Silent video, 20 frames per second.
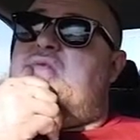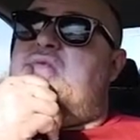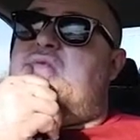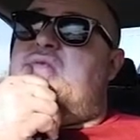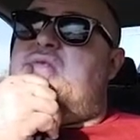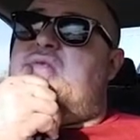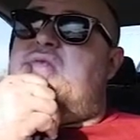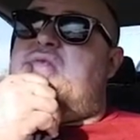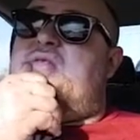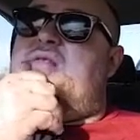
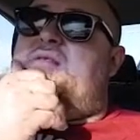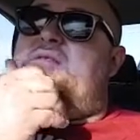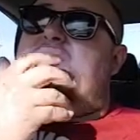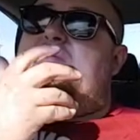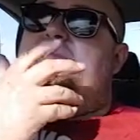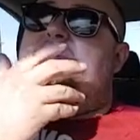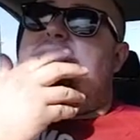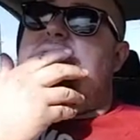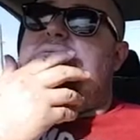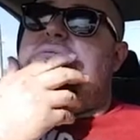So,
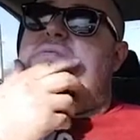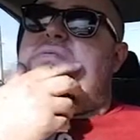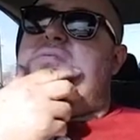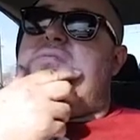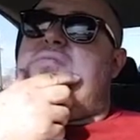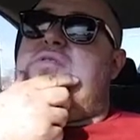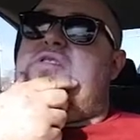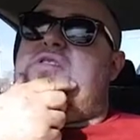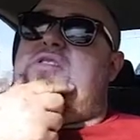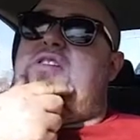I'm a
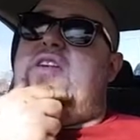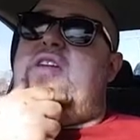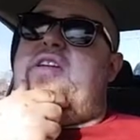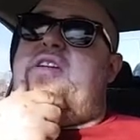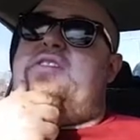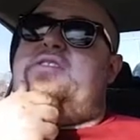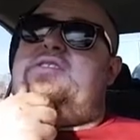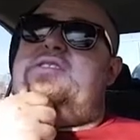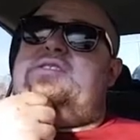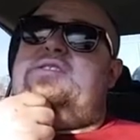little
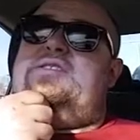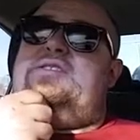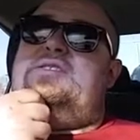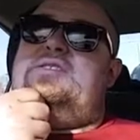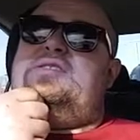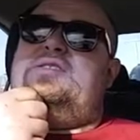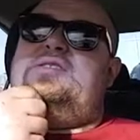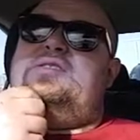anxious. A